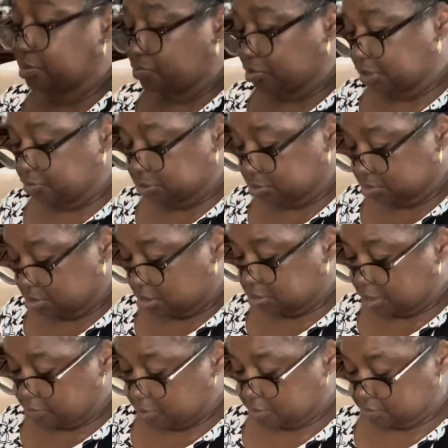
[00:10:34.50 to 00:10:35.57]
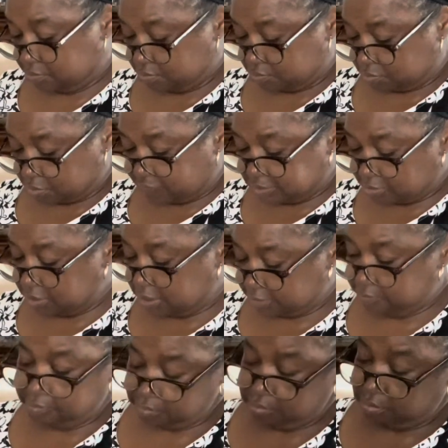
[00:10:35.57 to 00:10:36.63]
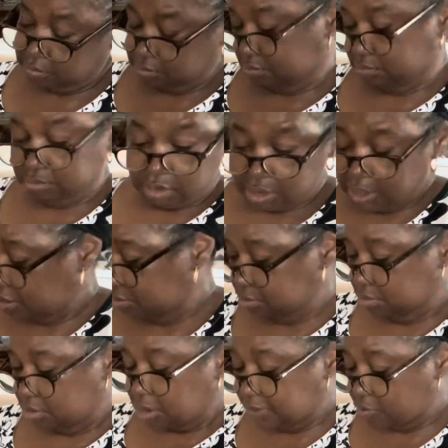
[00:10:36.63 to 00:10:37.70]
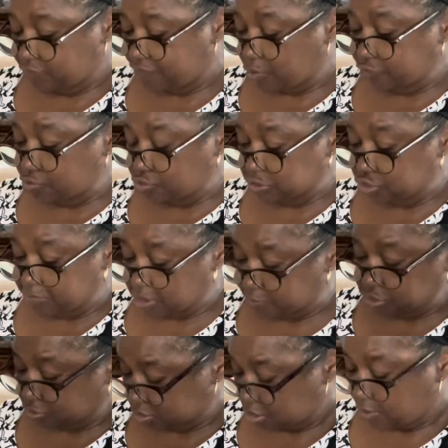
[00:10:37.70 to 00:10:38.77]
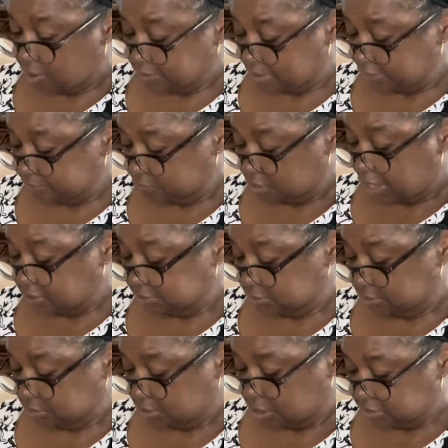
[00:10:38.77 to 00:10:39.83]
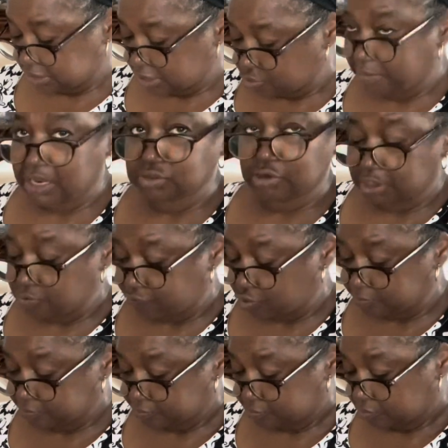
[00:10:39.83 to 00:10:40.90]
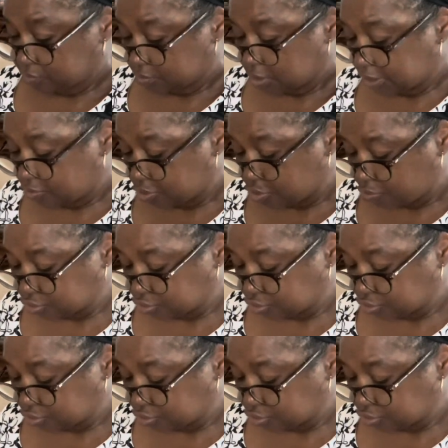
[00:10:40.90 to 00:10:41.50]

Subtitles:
position the ducktail piece for the bottom, and I use a zip tie once again to hold it all together.